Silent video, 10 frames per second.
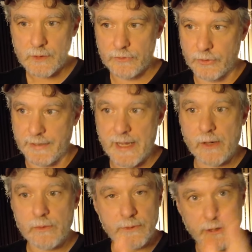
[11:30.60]
So
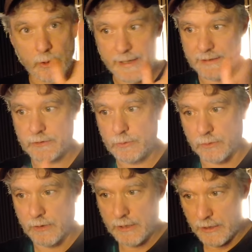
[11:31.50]
now we go add a
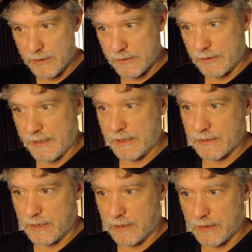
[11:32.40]
tool. Could add
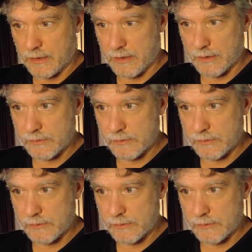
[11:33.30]
a, a